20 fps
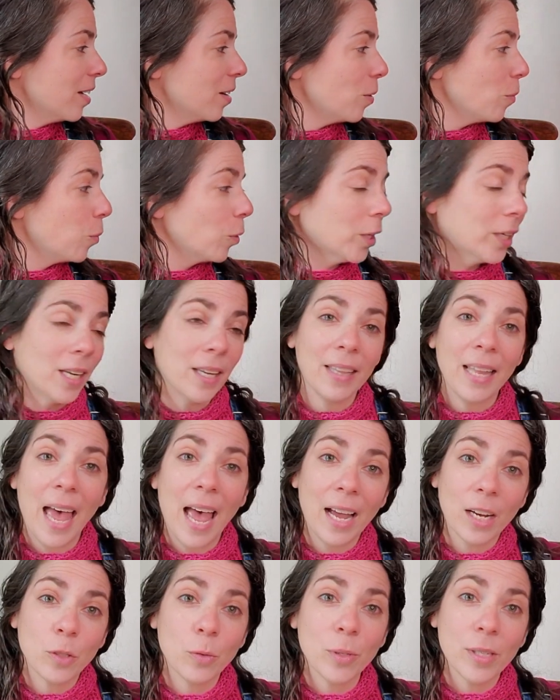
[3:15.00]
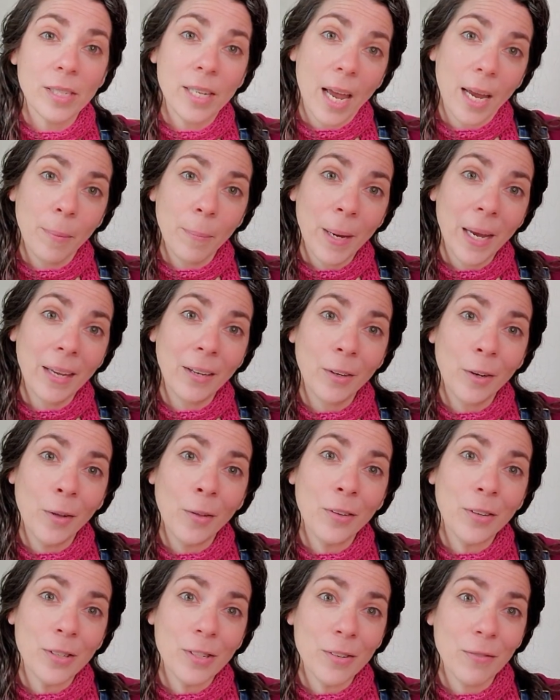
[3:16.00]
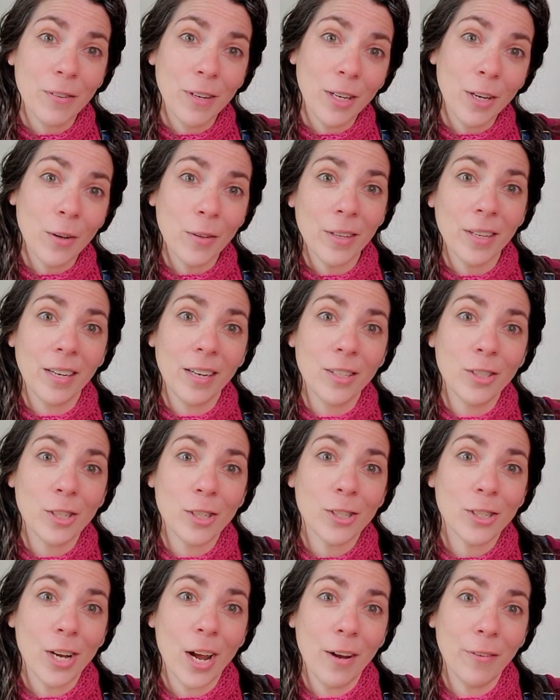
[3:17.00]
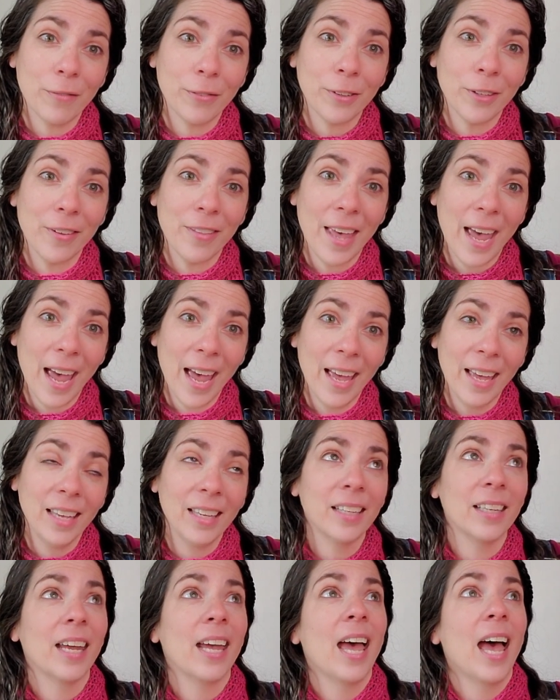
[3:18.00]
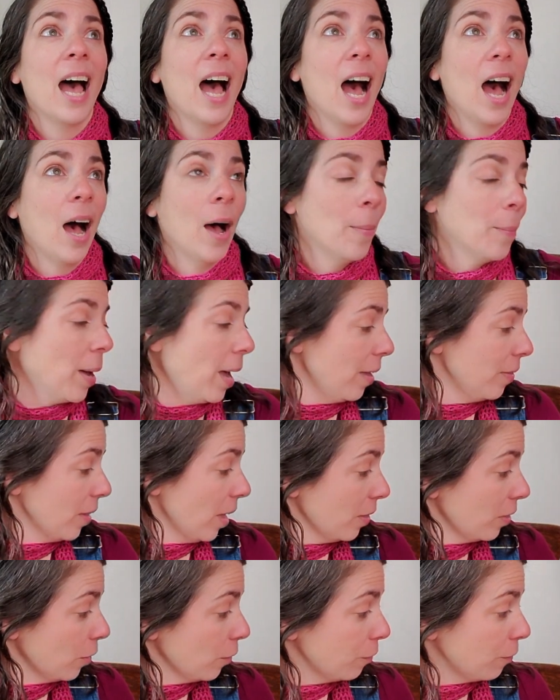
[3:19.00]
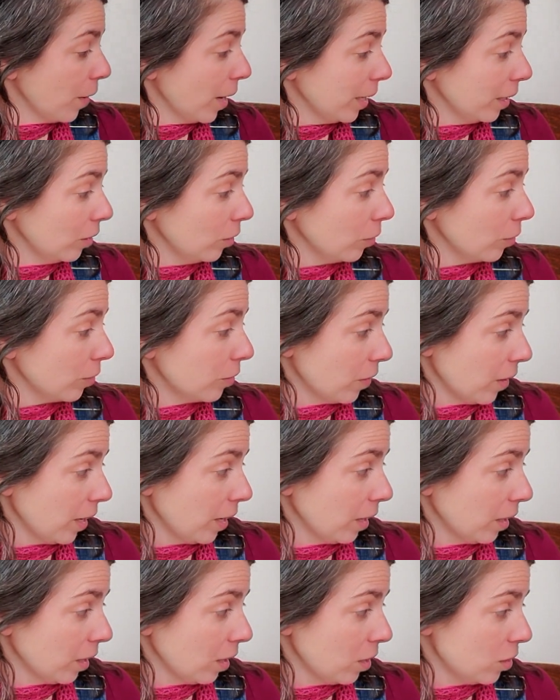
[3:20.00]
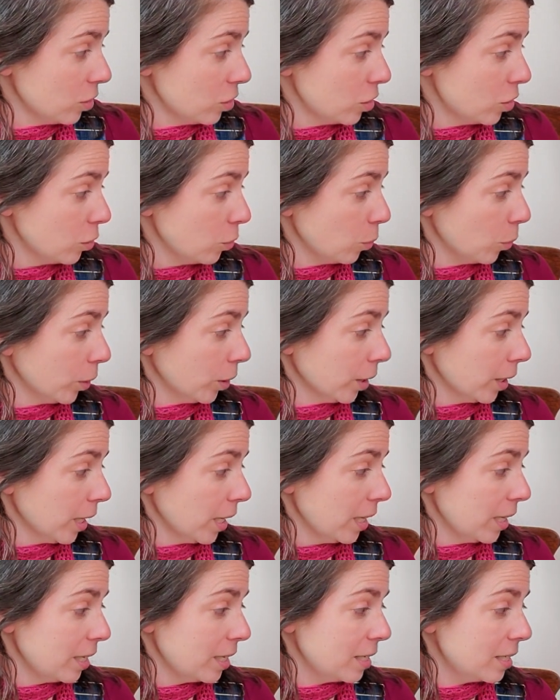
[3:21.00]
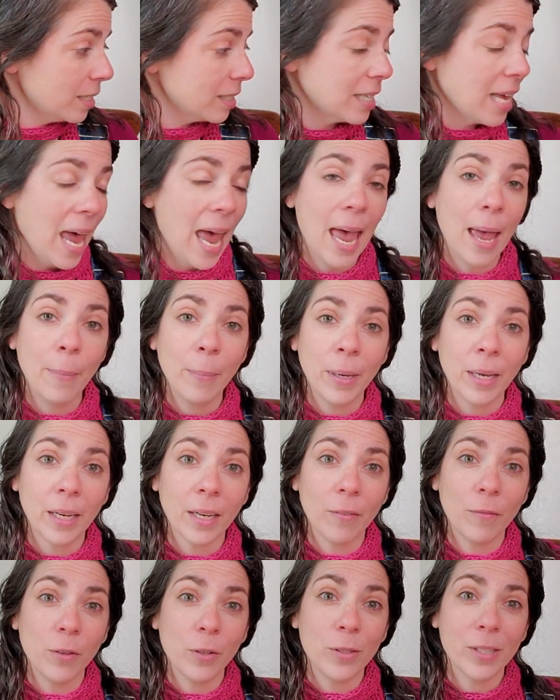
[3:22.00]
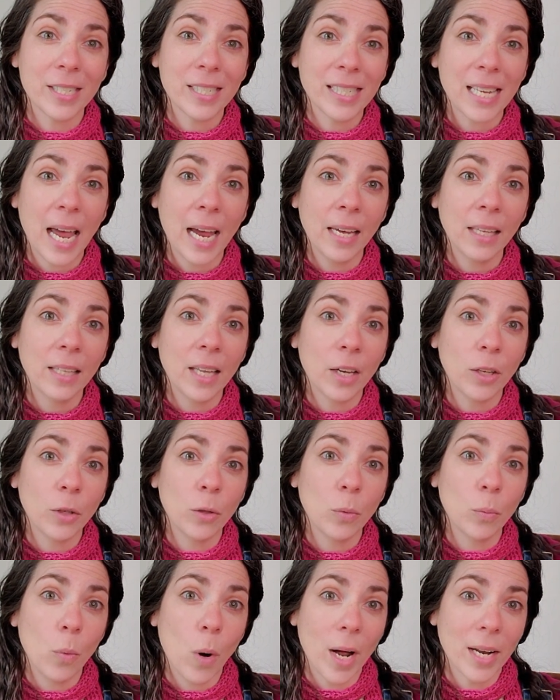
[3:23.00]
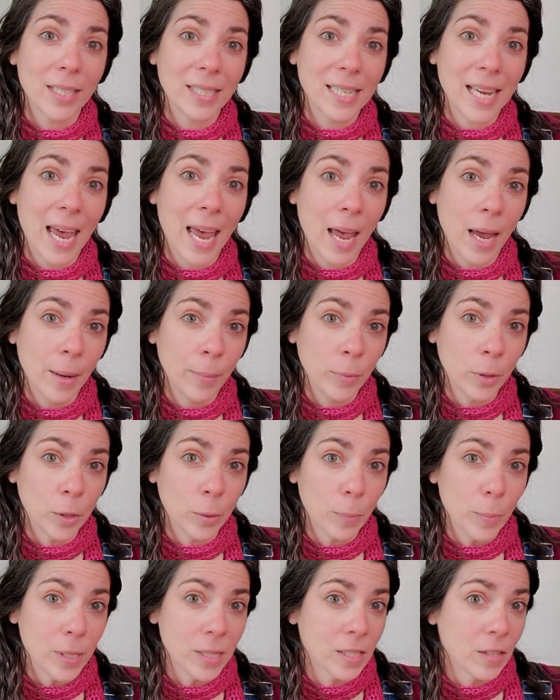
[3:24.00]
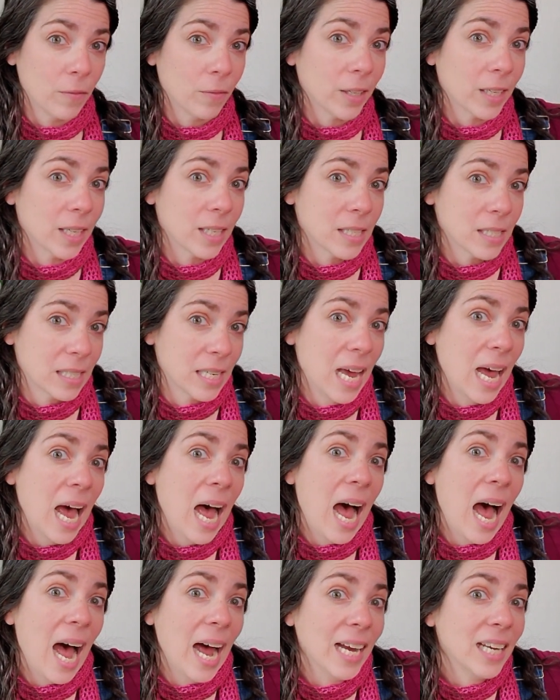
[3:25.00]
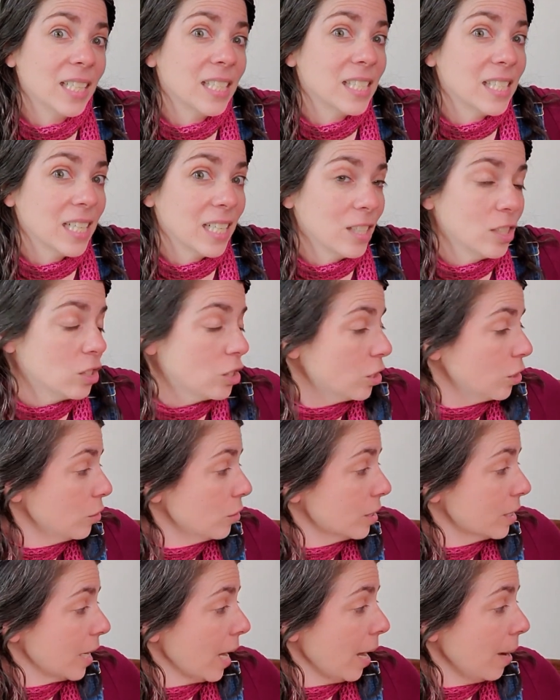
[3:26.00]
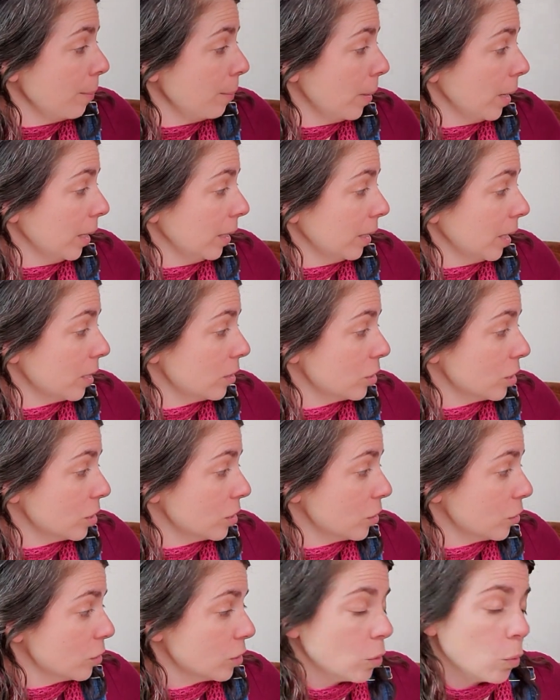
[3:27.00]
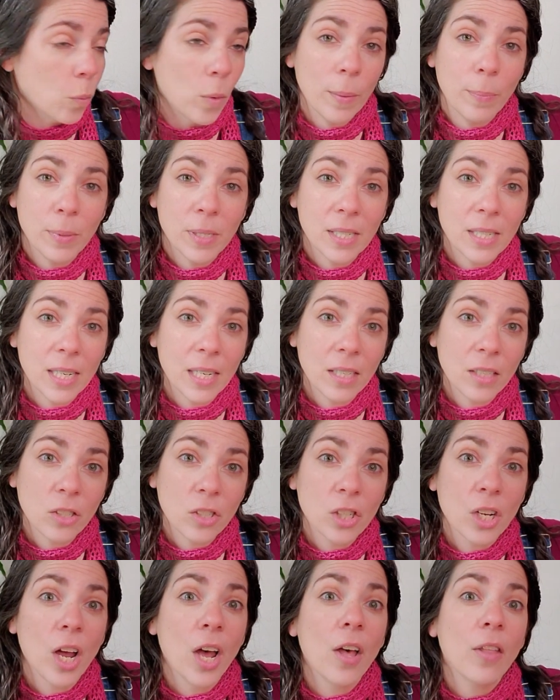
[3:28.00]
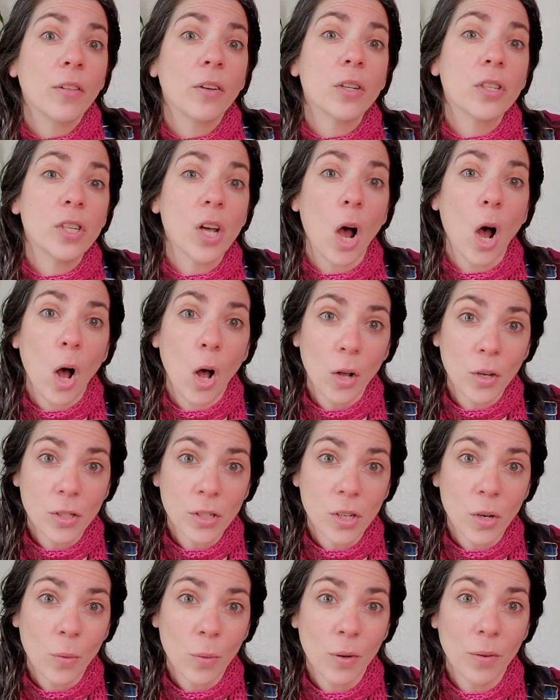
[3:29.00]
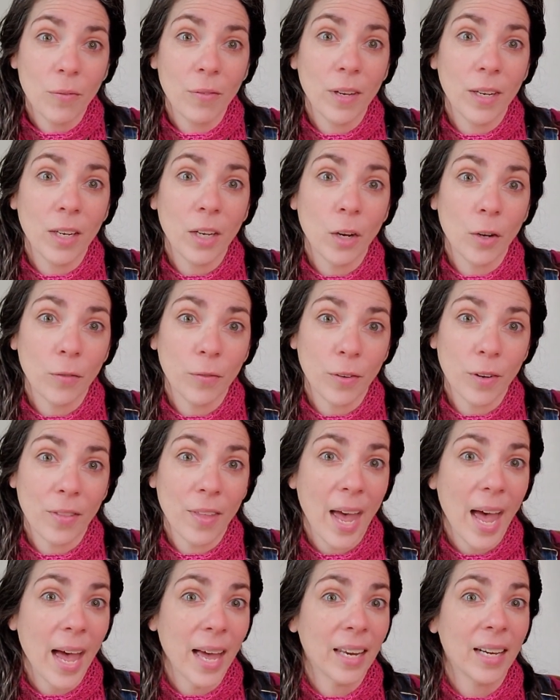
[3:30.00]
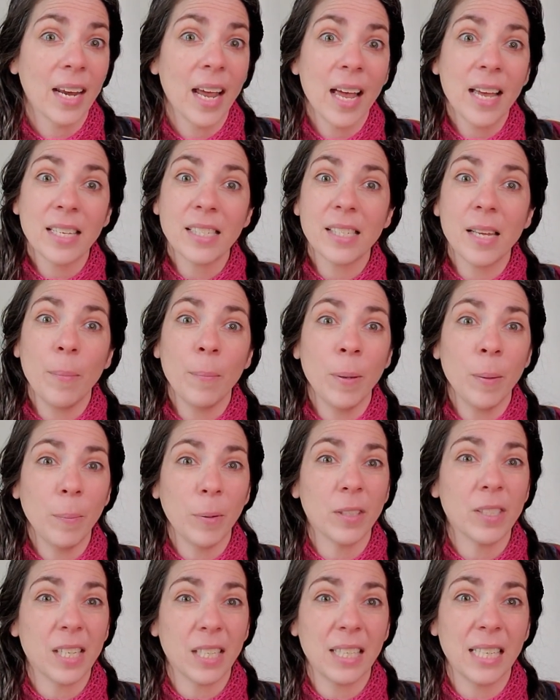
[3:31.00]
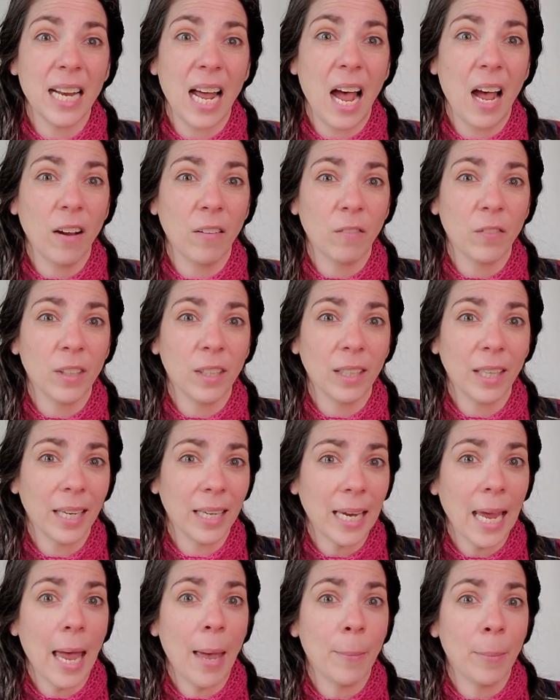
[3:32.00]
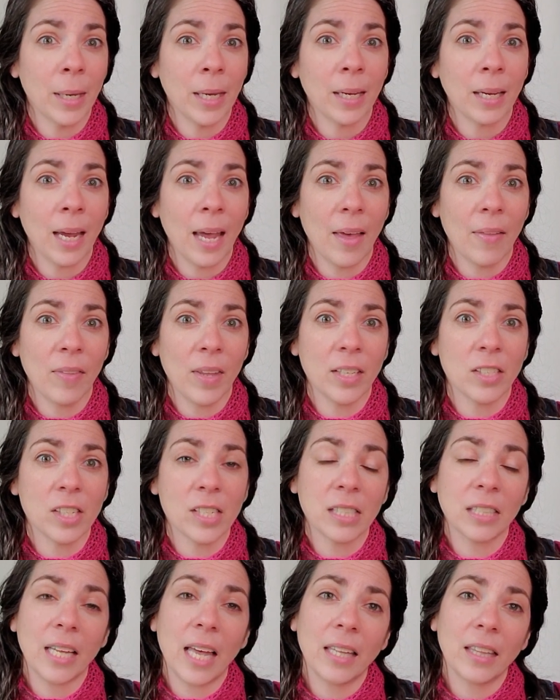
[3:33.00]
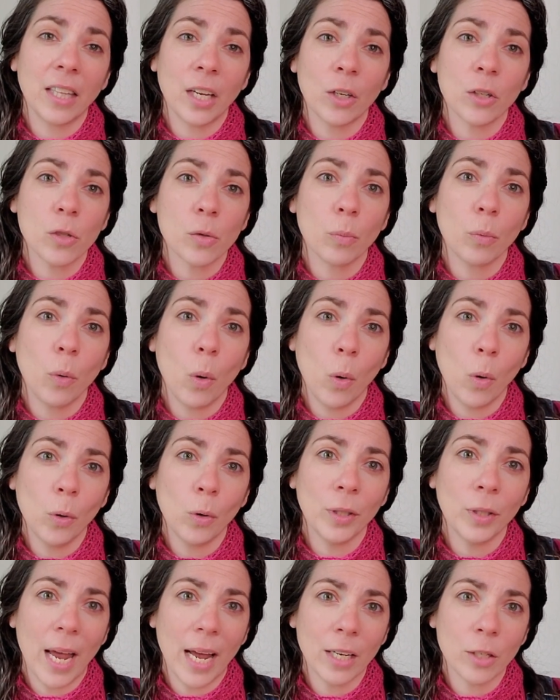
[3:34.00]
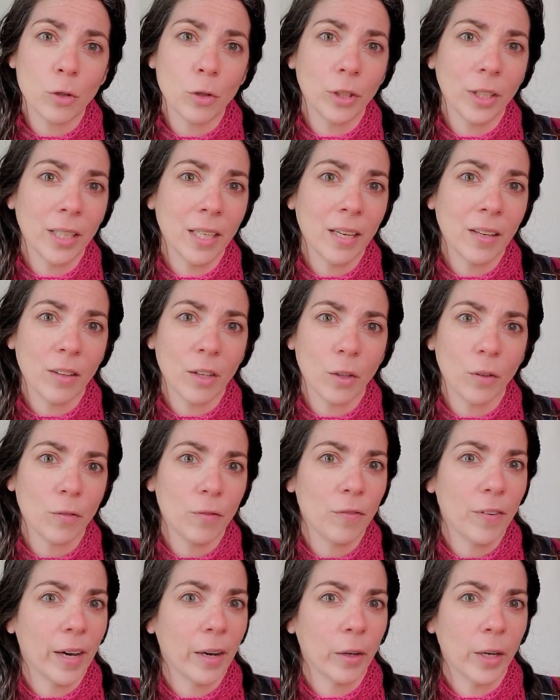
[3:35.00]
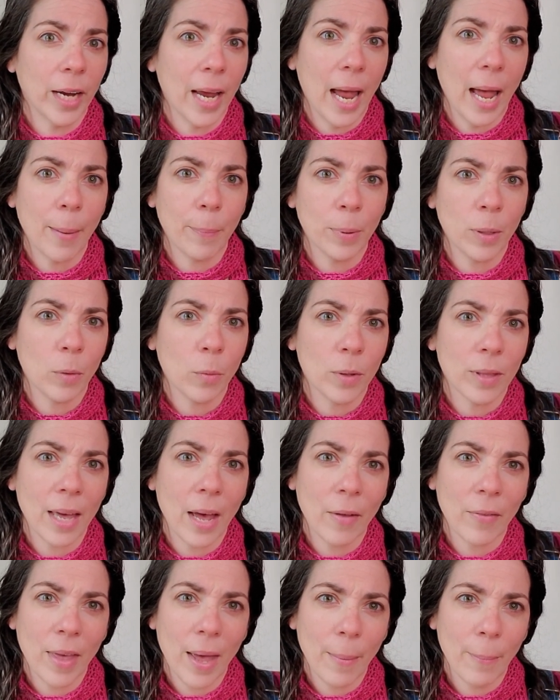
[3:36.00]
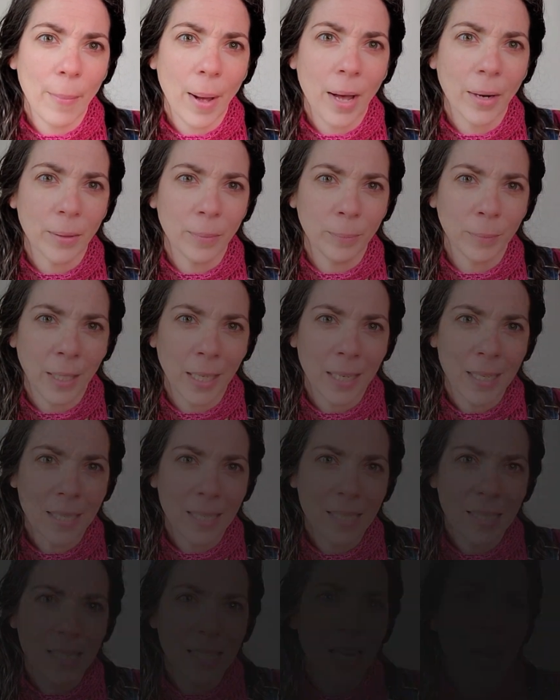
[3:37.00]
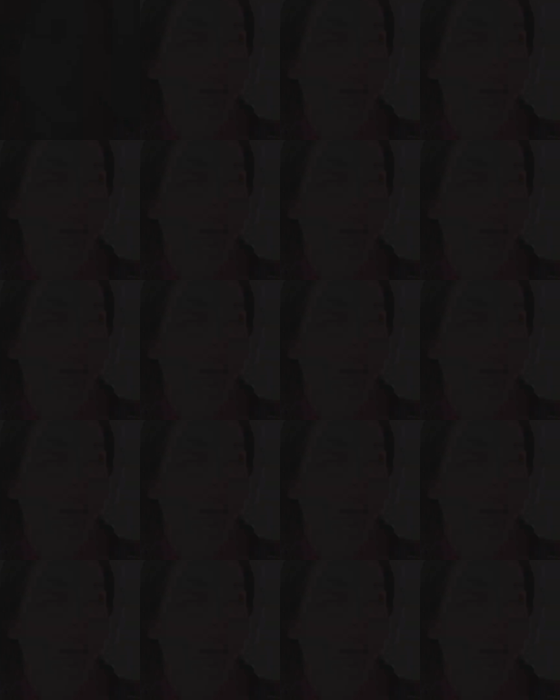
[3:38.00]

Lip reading: Working the actual side panel, there's a video that I just shot for that. And then the final thing to work is hemming. If you decide that you want to hem your Pacificus, I did choose to hem mine. I just use a whip stitch. There's also a video for that. Some people did not feel like hemming and they just let theirs roll naturally and they're very happy with how that bottom lays.